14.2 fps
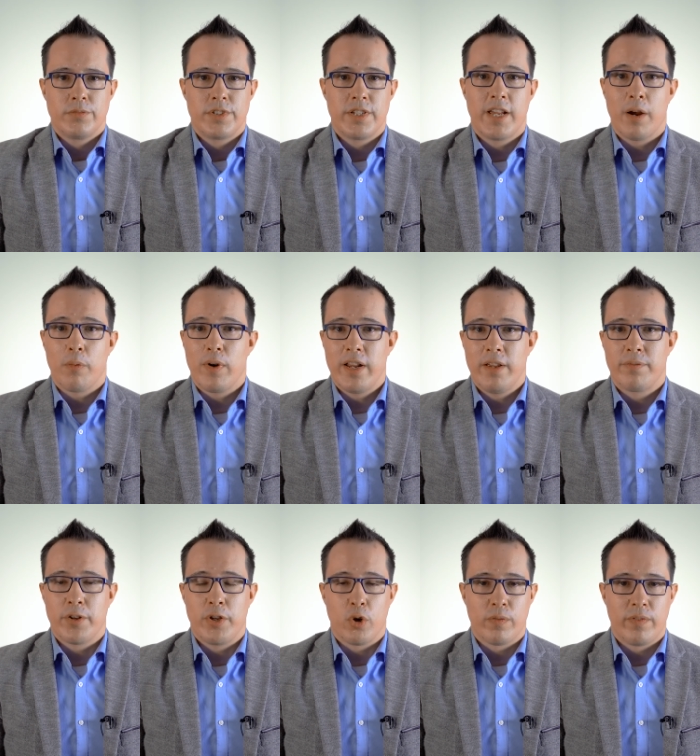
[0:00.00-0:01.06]
To get ready
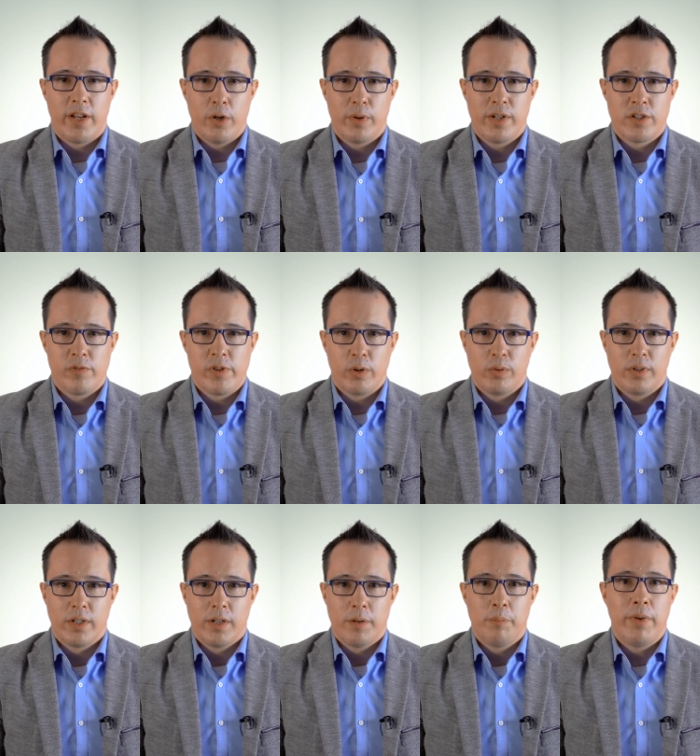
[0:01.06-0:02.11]
for your video interview,
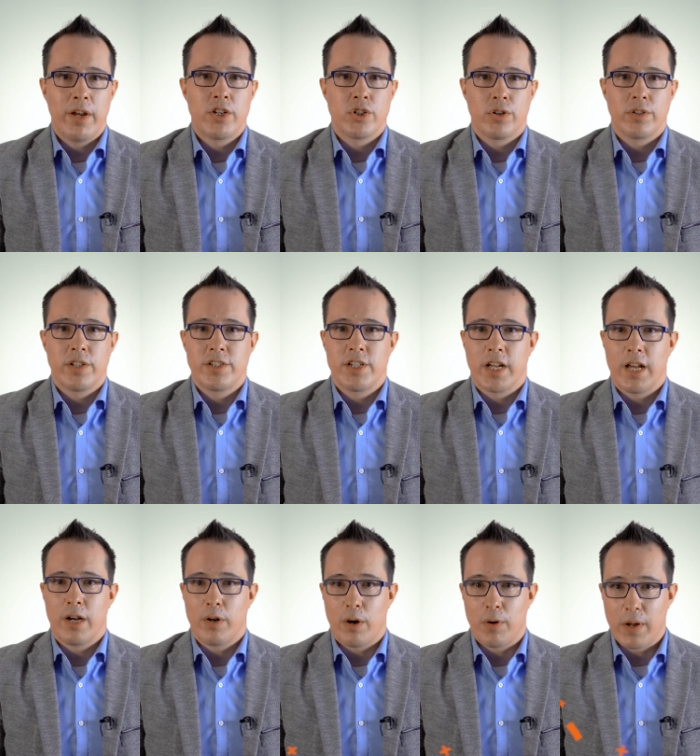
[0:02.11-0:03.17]
make sure to check
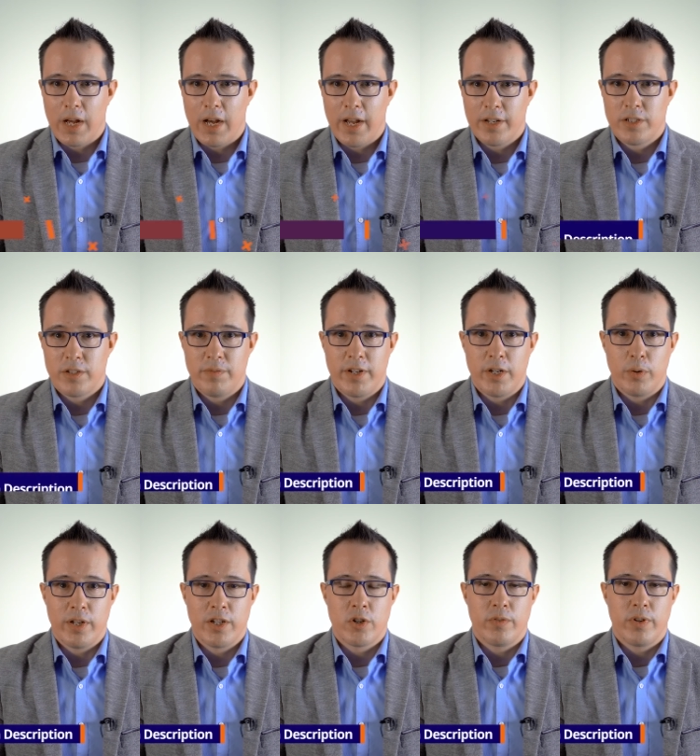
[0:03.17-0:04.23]
out our guide to video
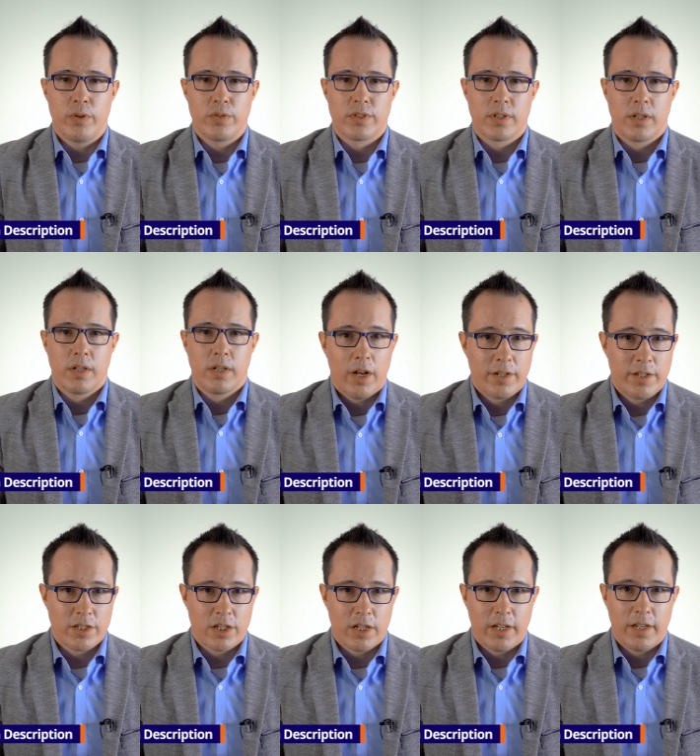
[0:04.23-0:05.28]
interviews.
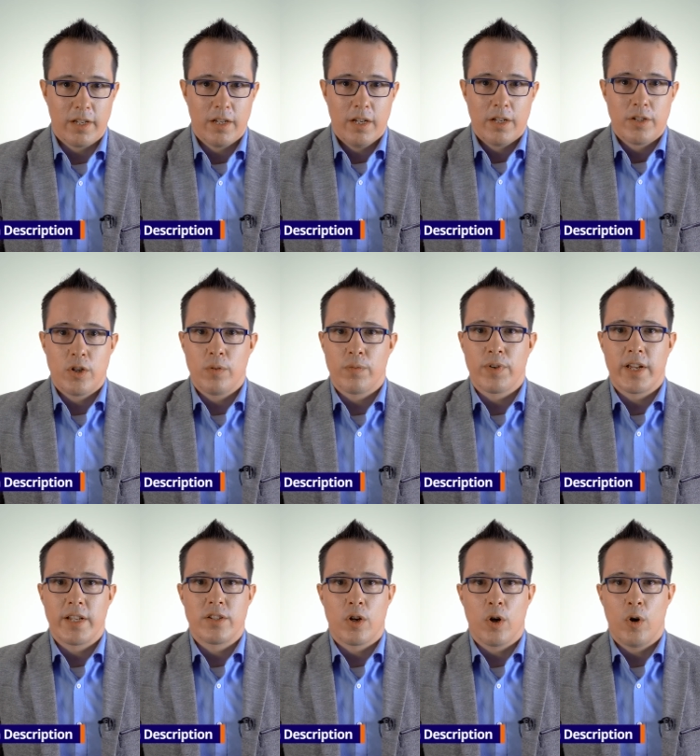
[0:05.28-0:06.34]
Additionally, don't
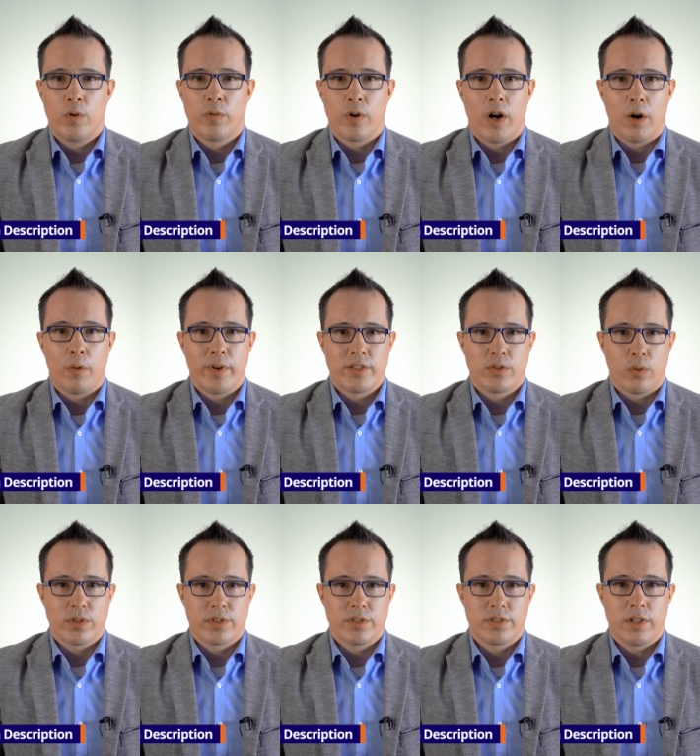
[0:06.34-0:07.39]
forget to go over our
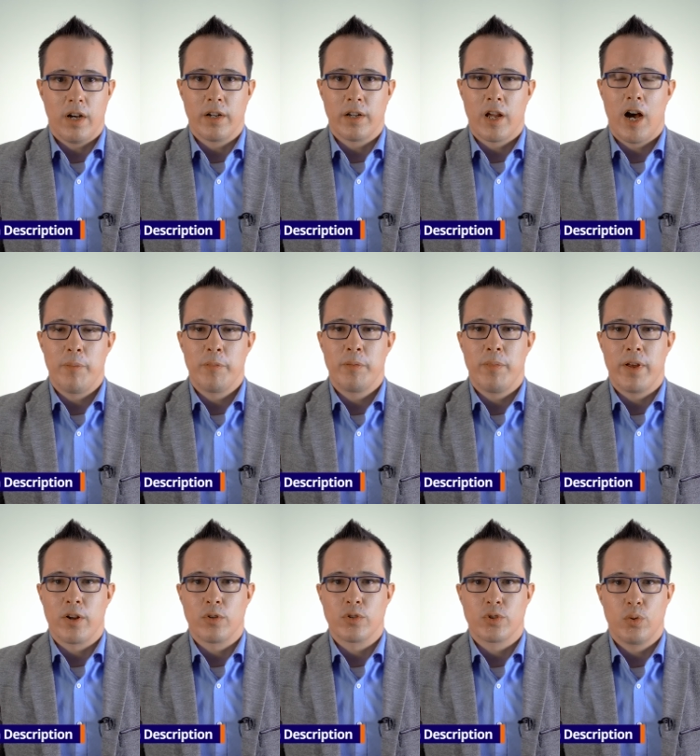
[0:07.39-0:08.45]
resources on common
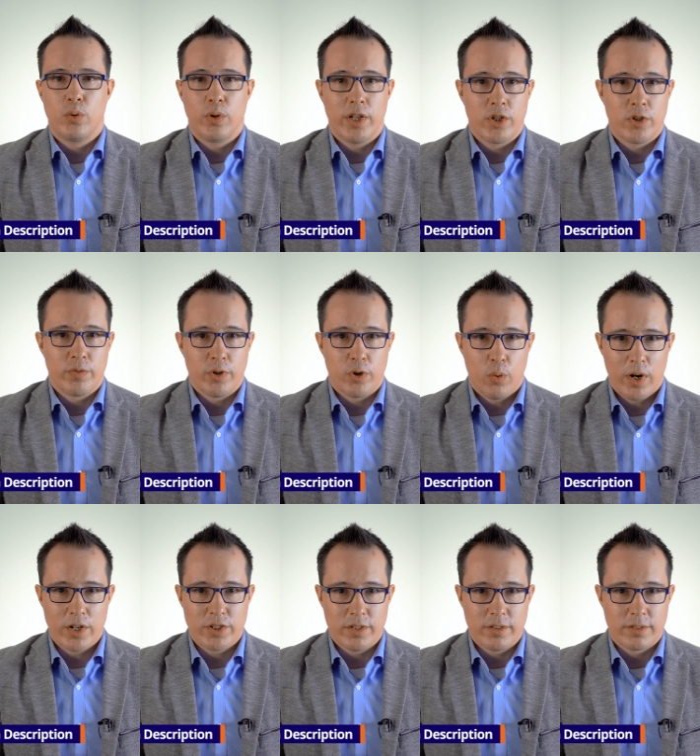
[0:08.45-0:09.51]
medical school interview
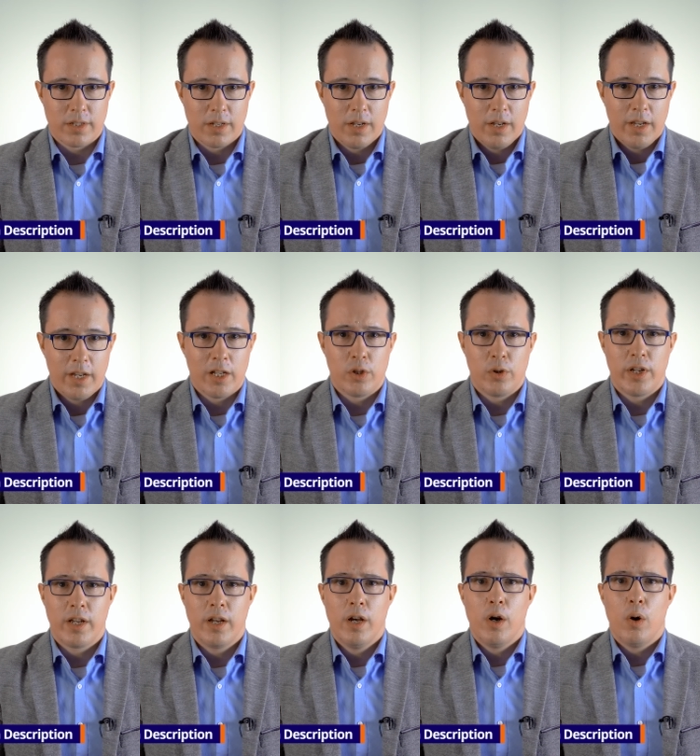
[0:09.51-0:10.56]
questions,
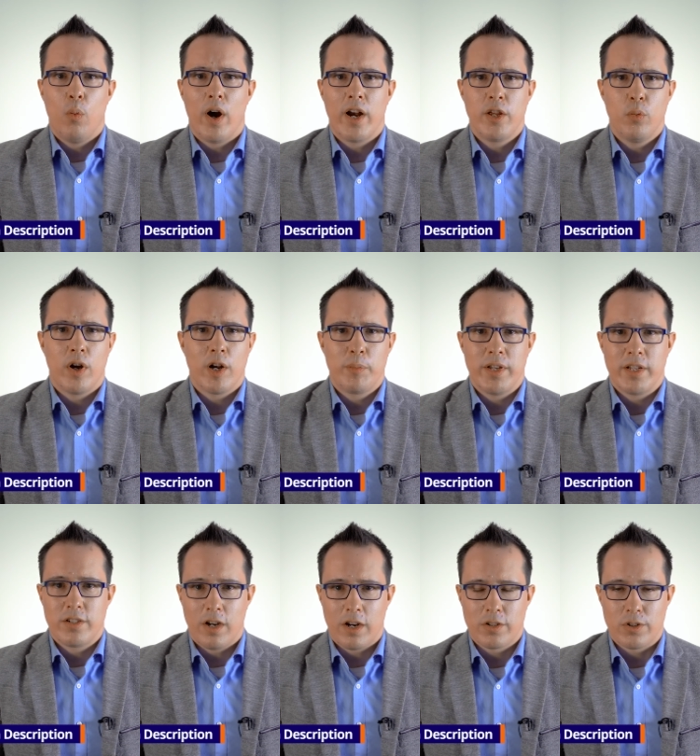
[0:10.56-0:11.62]
including why do you want to be a
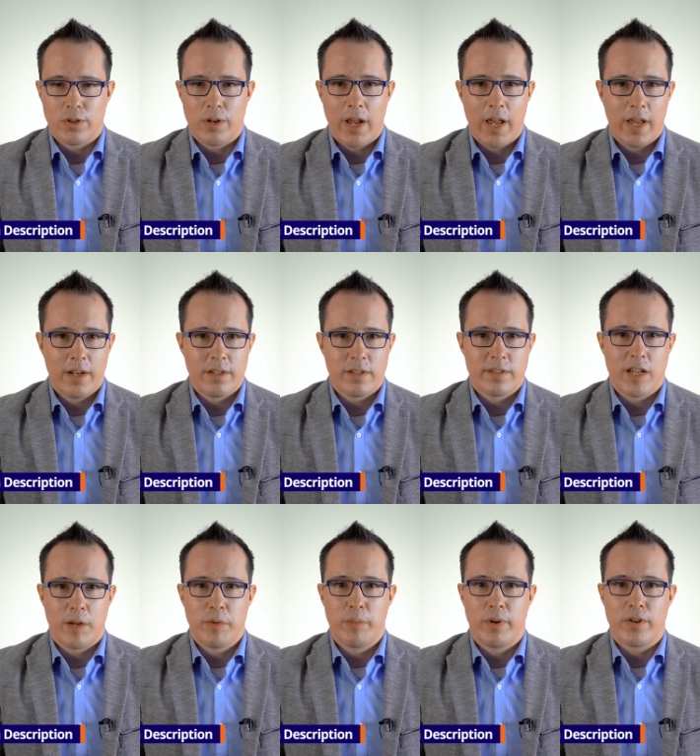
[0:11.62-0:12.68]
doctor and
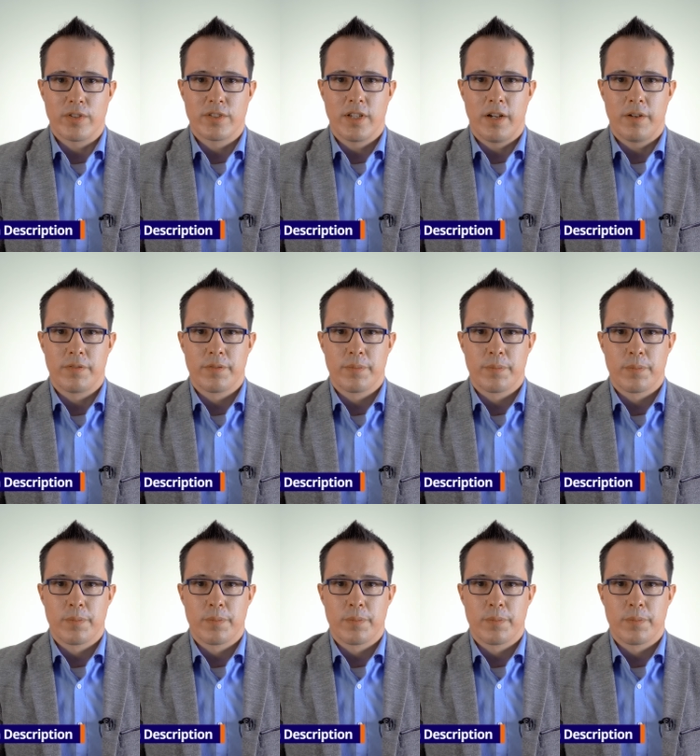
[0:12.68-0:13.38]
tell me about yourself.